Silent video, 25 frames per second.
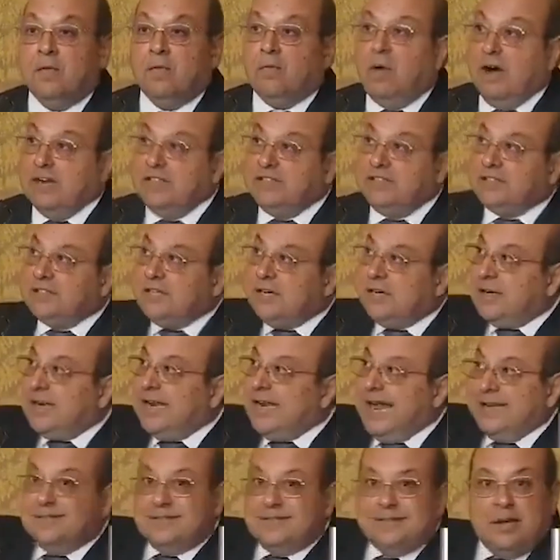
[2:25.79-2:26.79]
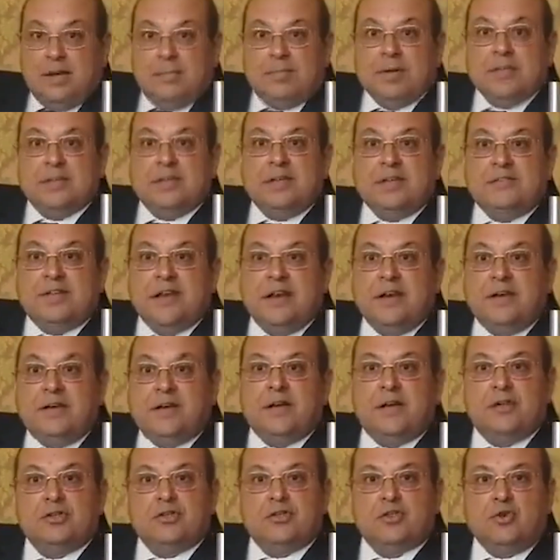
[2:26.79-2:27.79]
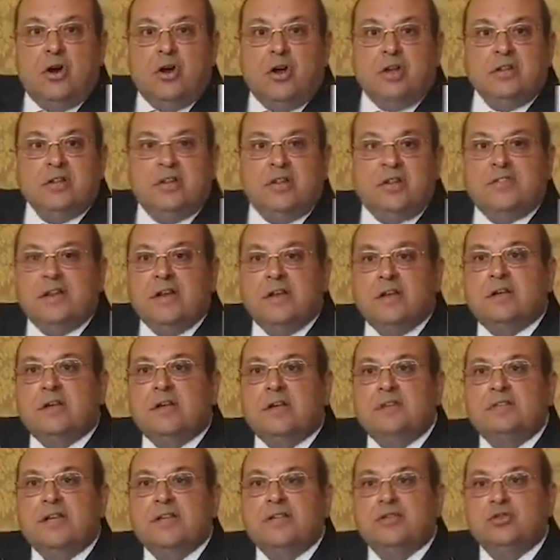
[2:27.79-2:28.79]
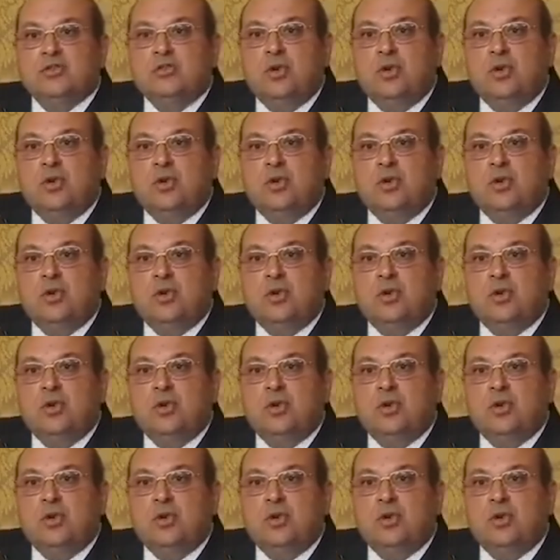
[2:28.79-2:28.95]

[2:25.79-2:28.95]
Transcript: Once it lands up at the center's door and the center says